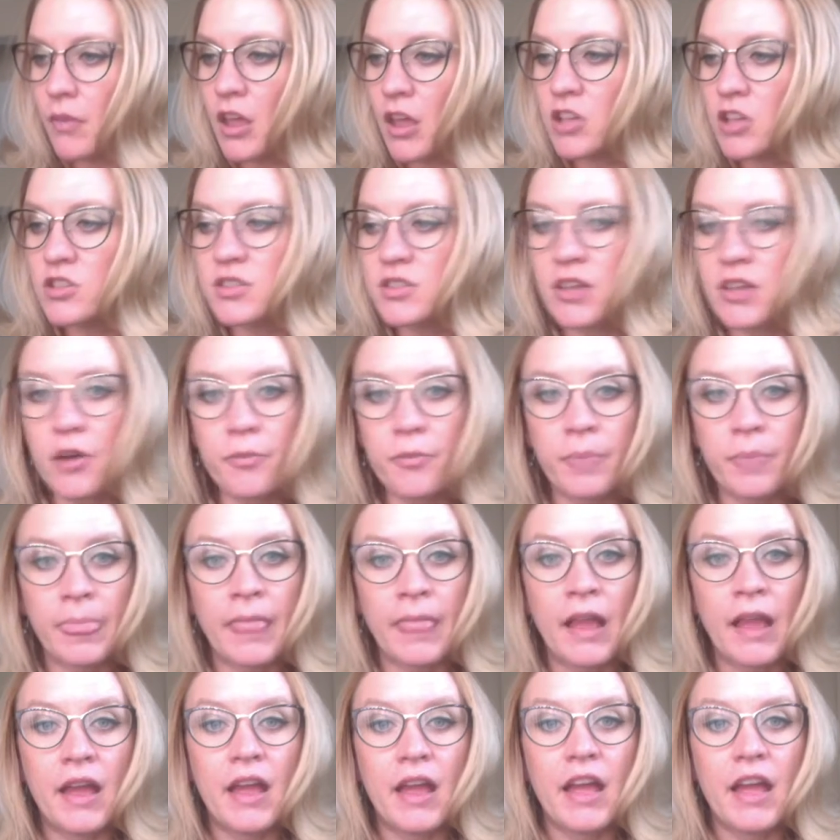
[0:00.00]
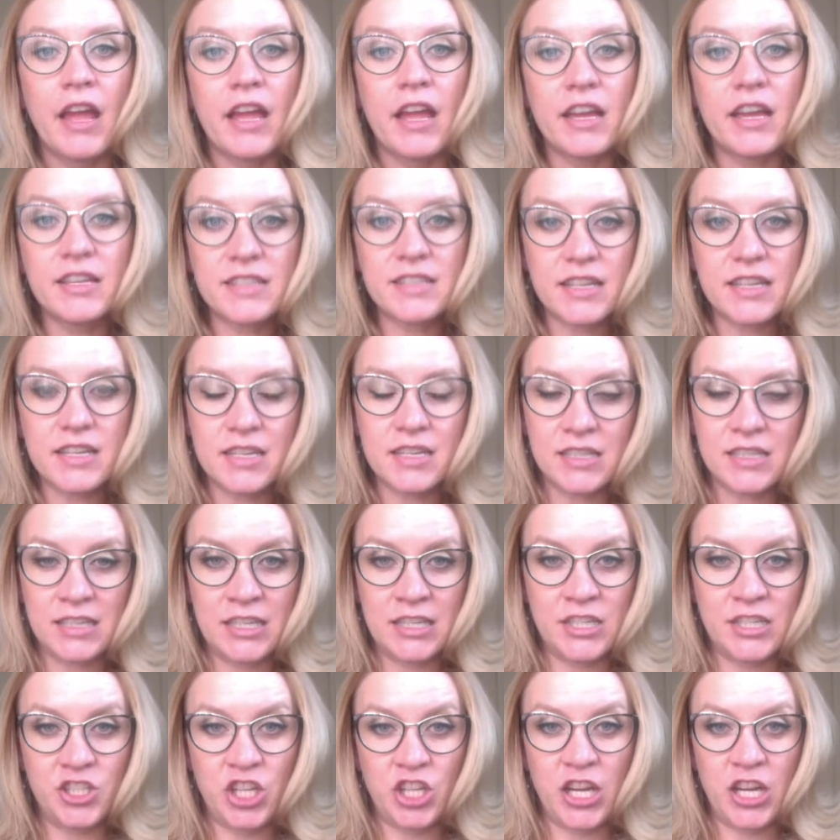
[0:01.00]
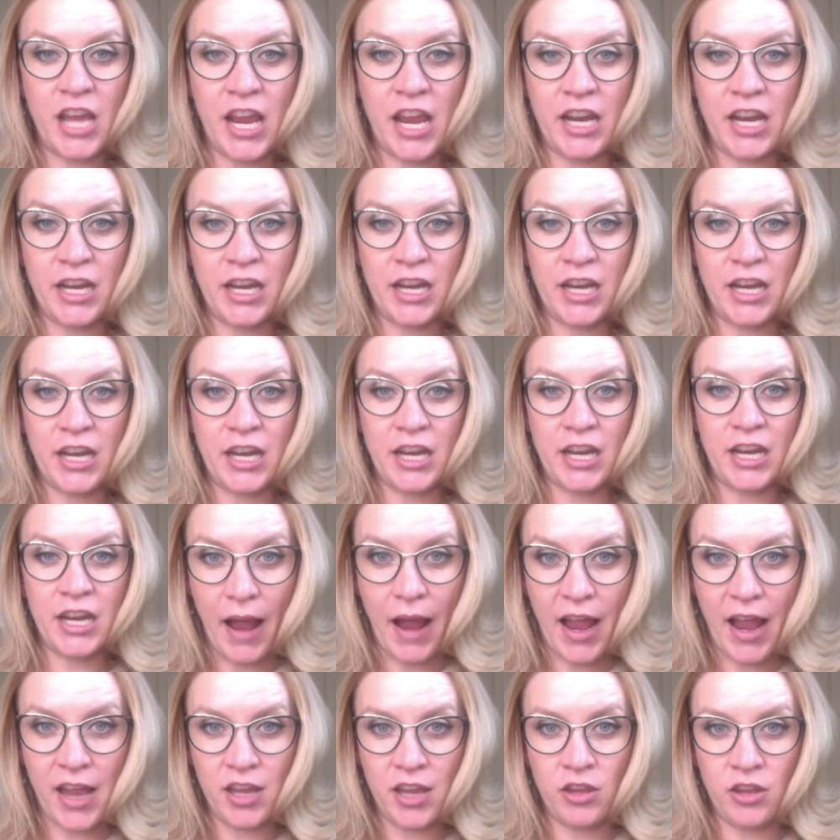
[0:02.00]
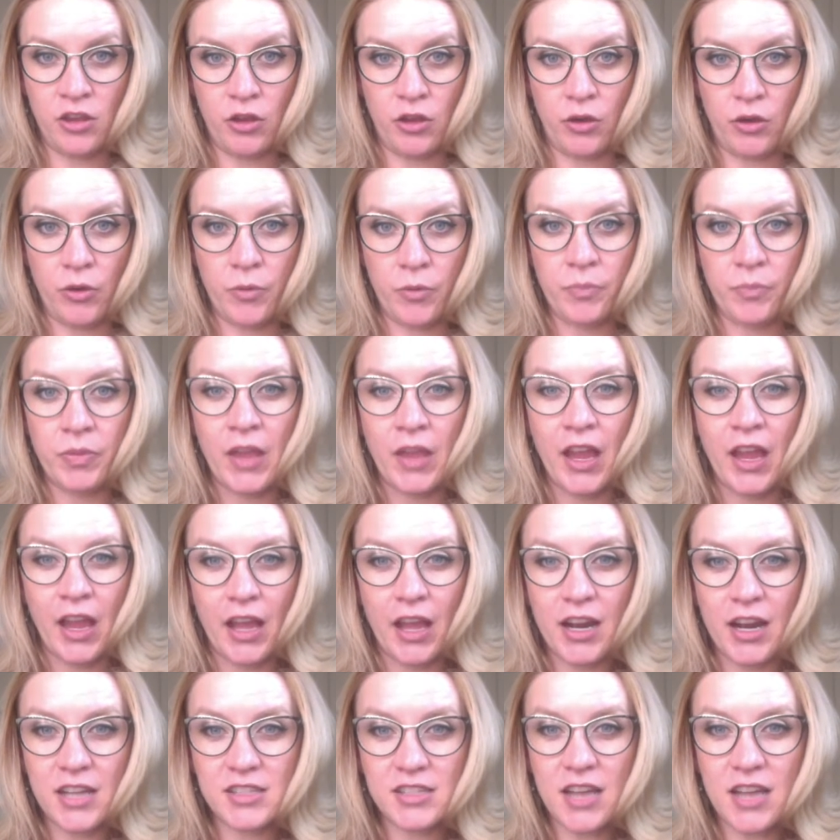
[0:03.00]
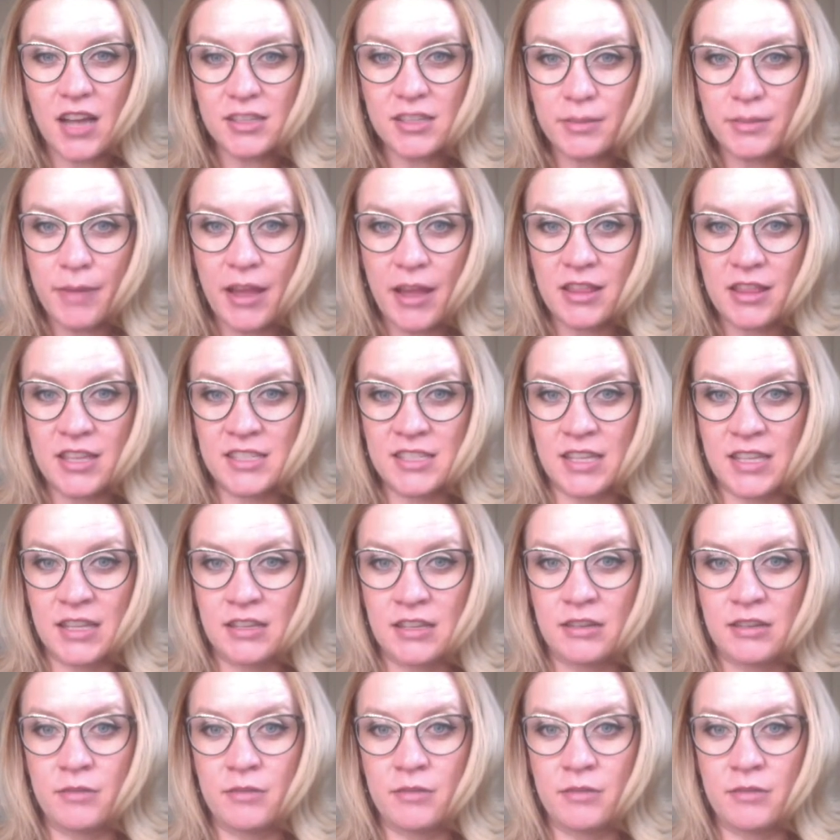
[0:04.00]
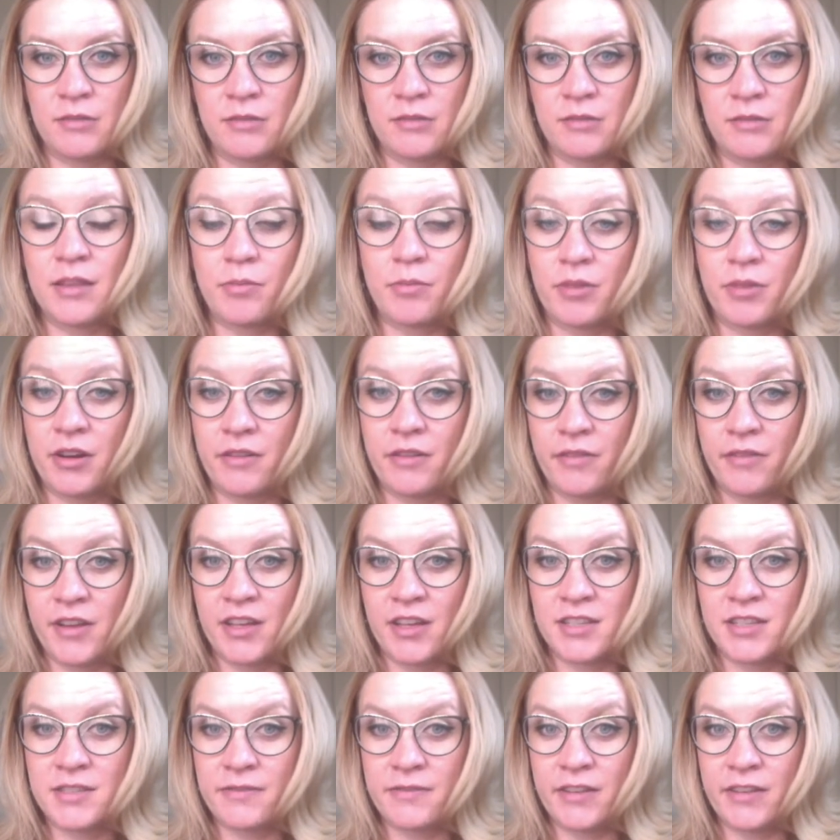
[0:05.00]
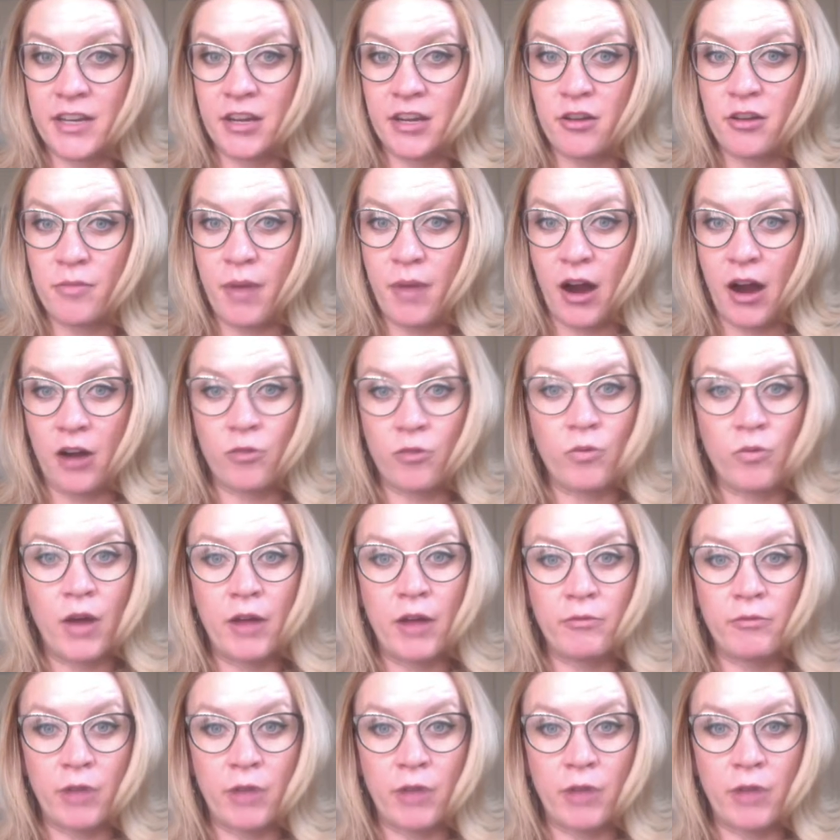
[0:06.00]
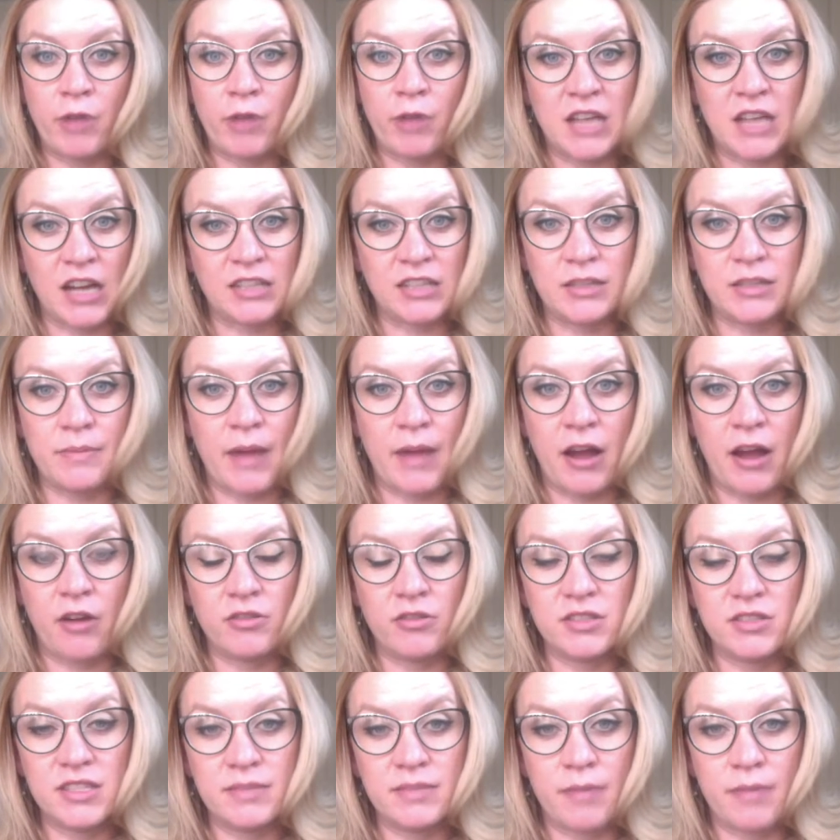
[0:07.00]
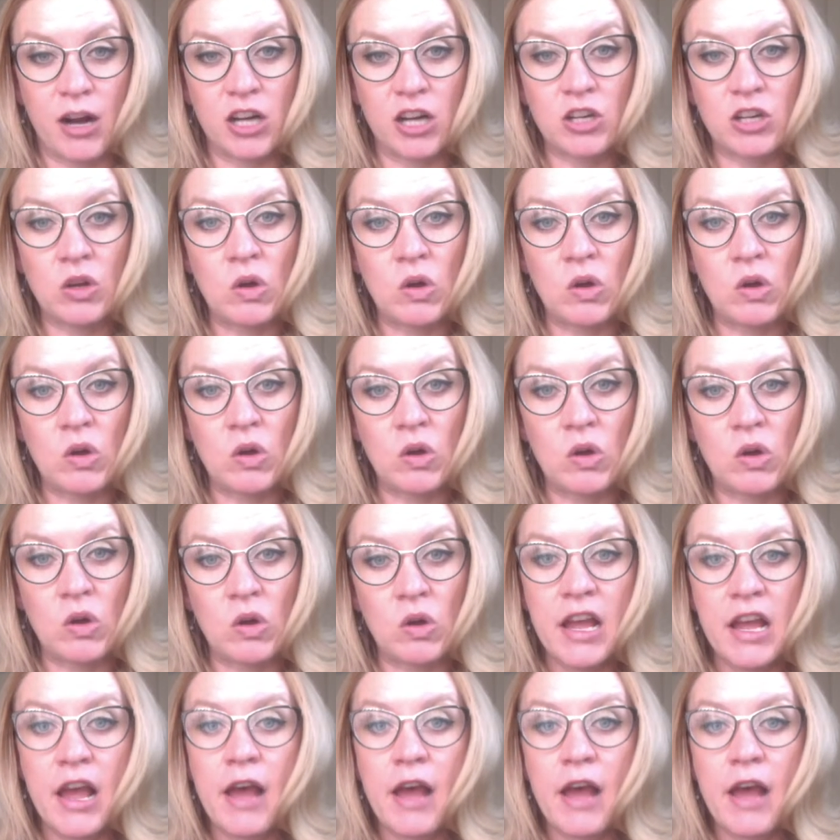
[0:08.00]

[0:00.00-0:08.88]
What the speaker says: So, is it initiated by you? And I talked about this a little bit in the previous video, part 1, where we talked about SMART goals.